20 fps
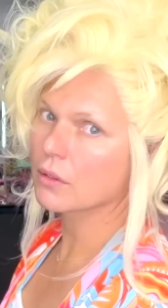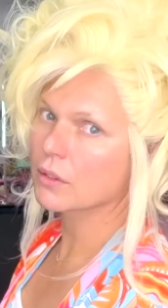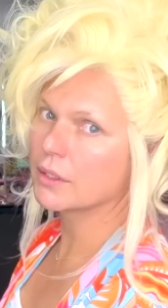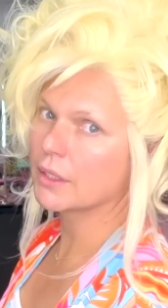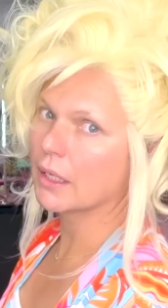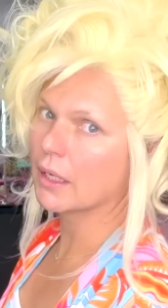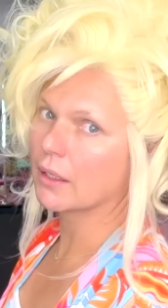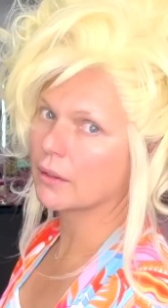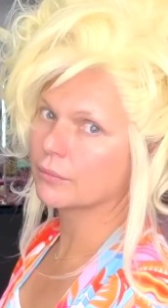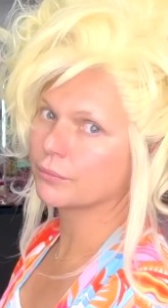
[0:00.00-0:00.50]

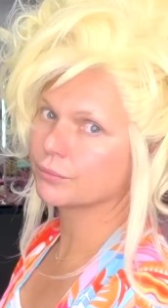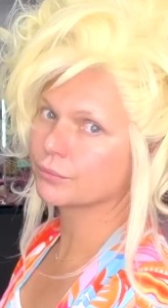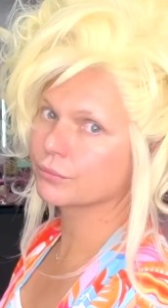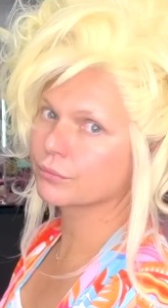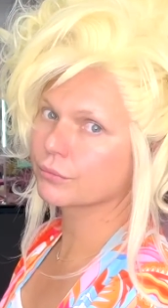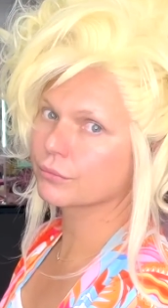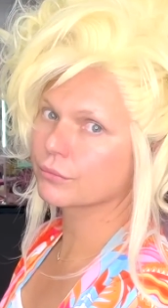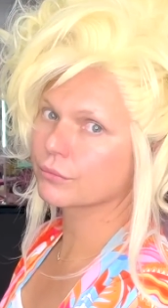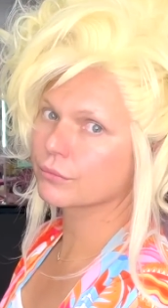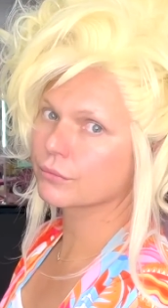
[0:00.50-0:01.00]
Yeah.
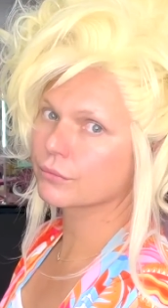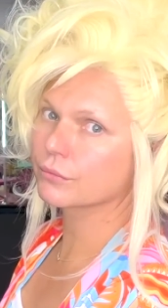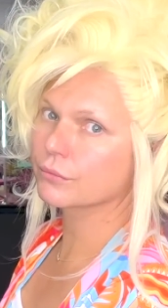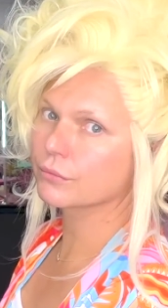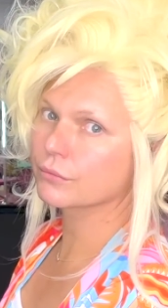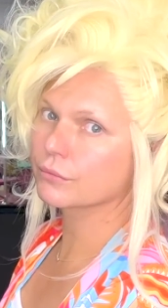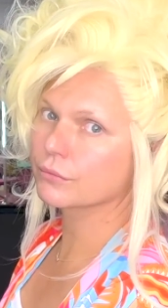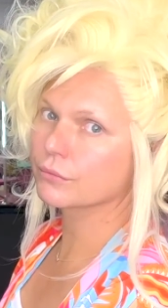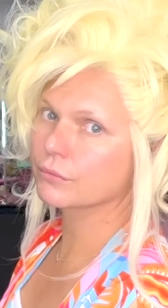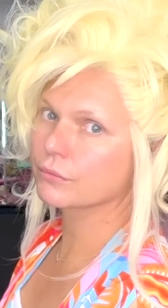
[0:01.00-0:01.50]

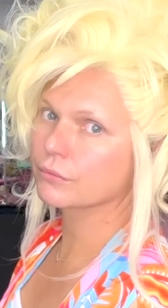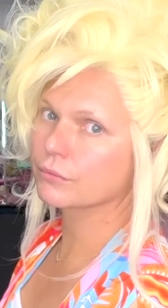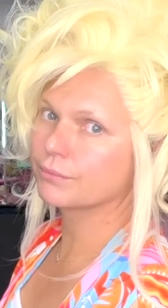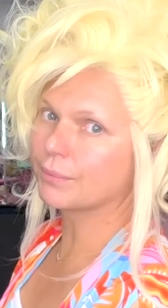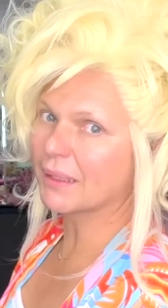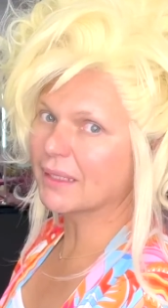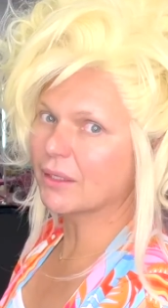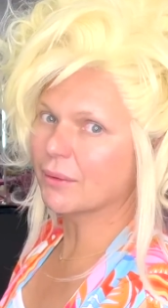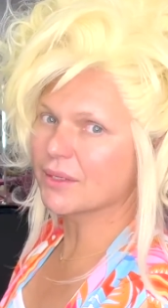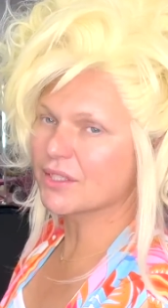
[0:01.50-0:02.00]

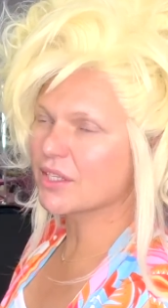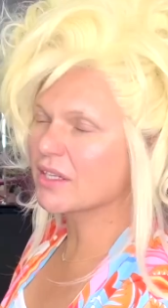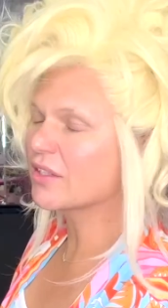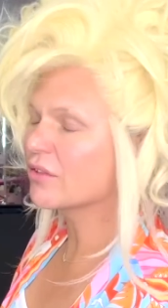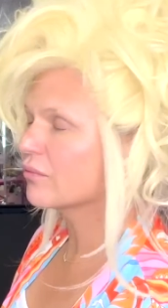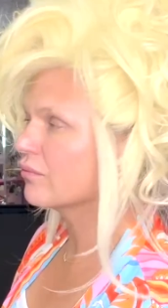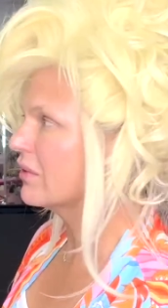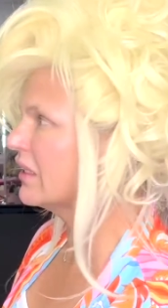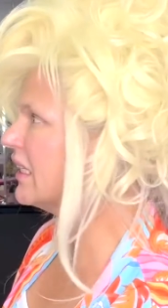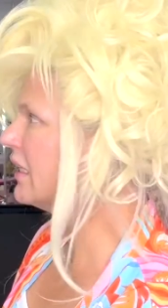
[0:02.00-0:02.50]
But no, it's
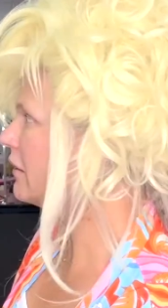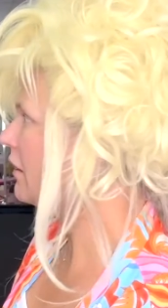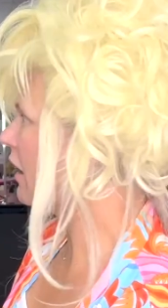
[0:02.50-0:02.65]
really,